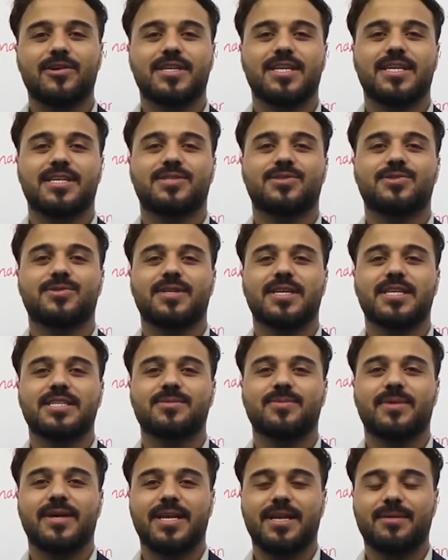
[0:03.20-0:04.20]
dear students,
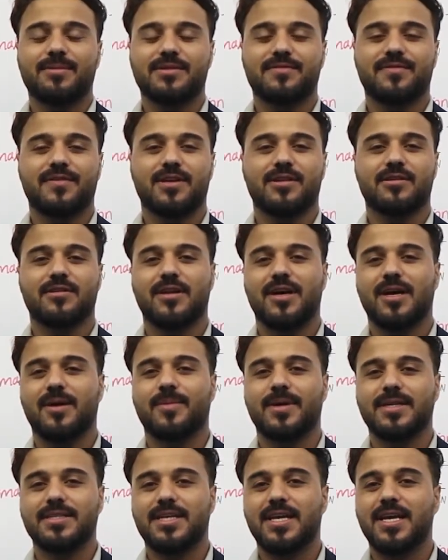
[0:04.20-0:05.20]
my name is Faridullah
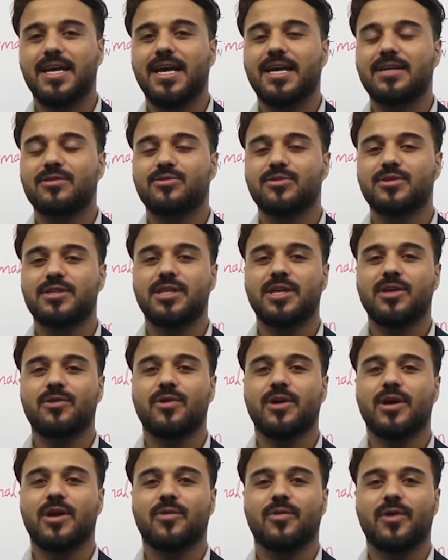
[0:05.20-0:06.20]
Mazai and today we
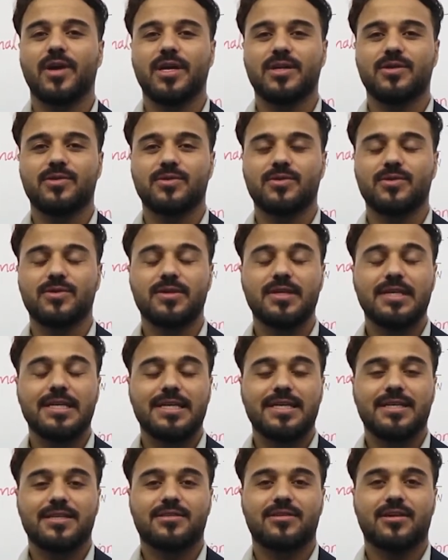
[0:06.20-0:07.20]
are going to
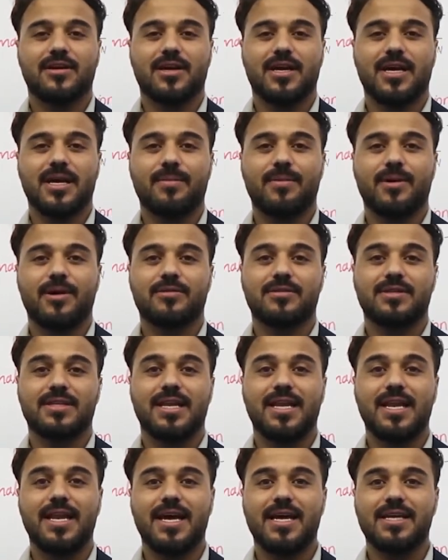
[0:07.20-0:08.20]
talk about the
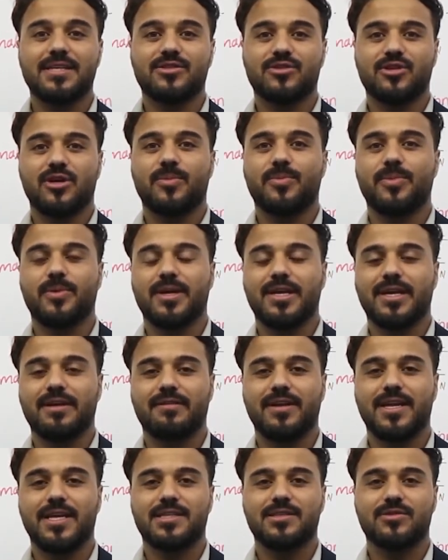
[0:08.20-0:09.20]
last topic
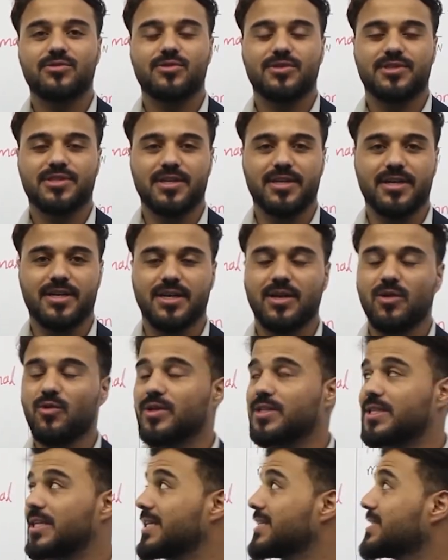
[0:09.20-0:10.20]
related to circle,
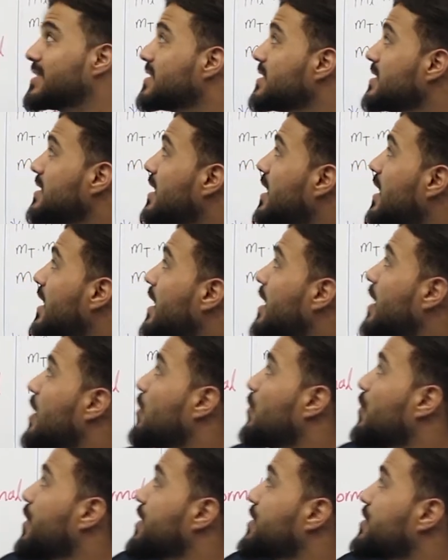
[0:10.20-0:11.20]
which is
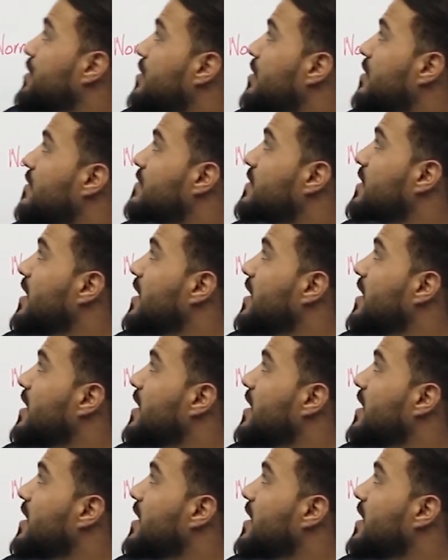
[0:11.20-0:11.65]
equation of